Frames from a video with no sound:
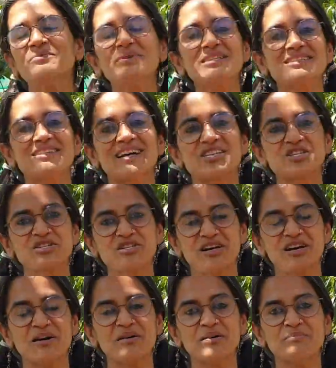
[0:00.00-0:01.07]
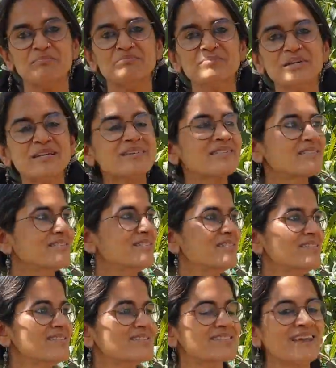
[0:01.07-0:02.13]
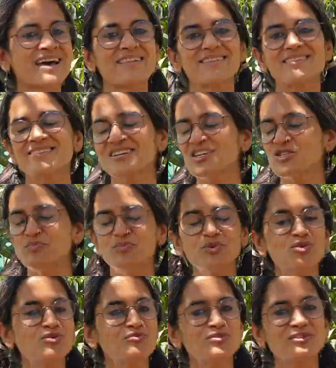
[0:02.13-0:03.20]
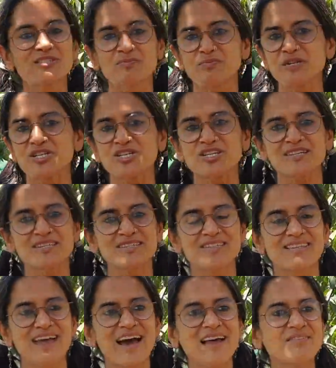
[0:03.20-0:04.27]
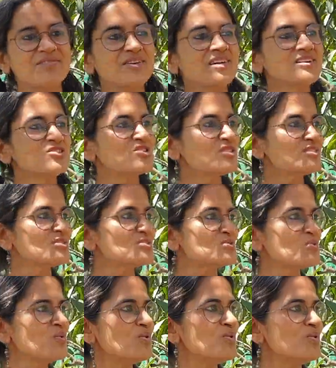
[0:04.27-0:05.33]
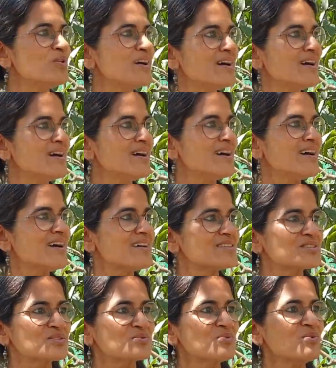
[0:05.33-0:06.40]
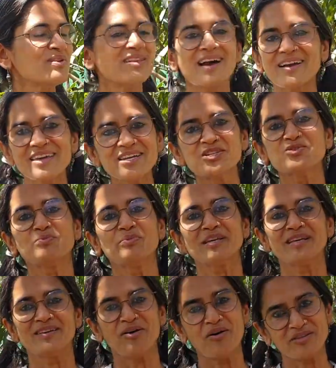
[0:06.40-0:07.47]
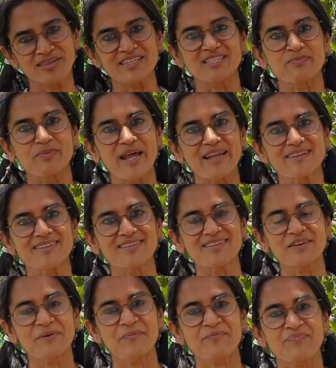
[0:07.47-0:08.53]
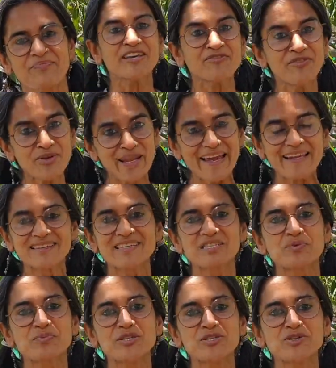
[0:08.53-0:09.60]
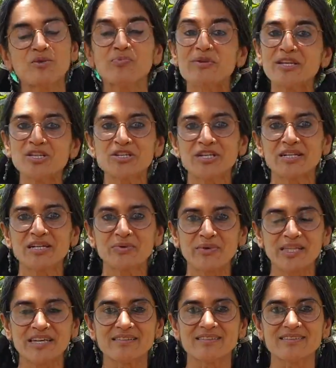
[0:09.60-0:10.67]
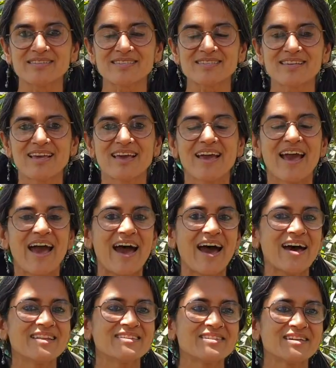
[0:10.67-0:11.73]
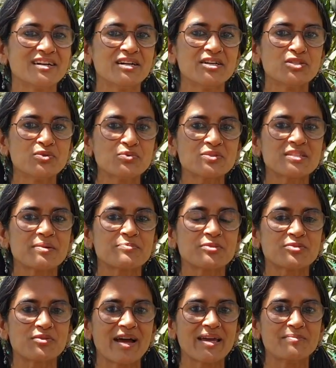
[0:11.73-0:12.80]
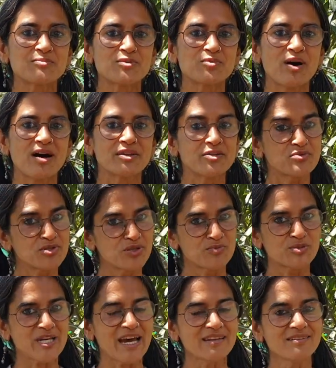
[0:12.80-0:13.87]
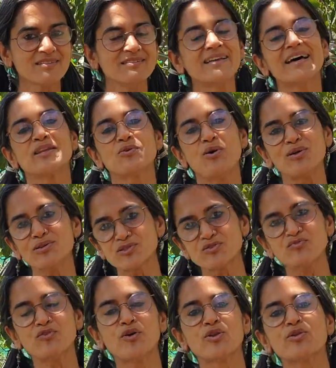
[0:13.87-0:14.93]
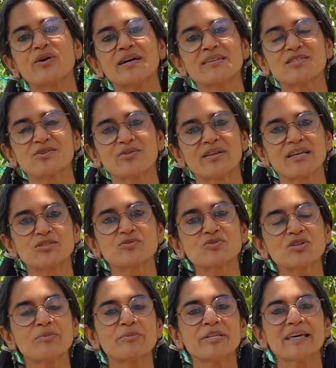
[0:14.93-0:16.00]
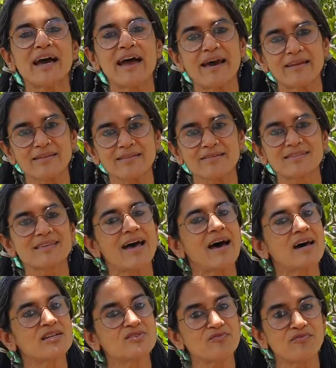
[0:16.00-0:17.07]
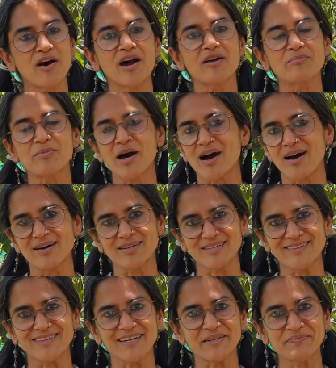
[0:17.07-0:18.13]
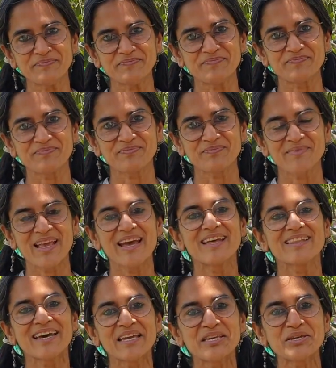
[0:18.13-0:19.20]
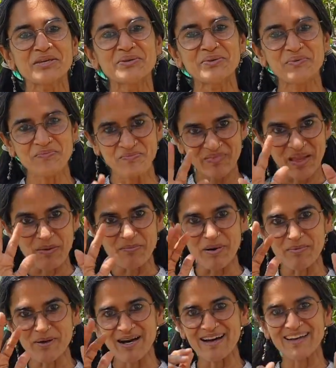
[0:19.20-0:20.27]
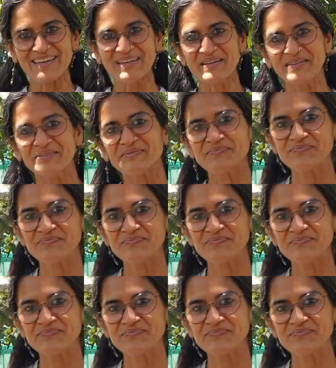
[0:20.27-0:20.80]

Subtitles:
with such miracles and such beautiful species and we are just so lucky to be on this planet. If you like this video, please share it with others and do subscribe to our YouTube channel and also follow us on our social media handles at Farm Ananda. Thank you. Bye-bye.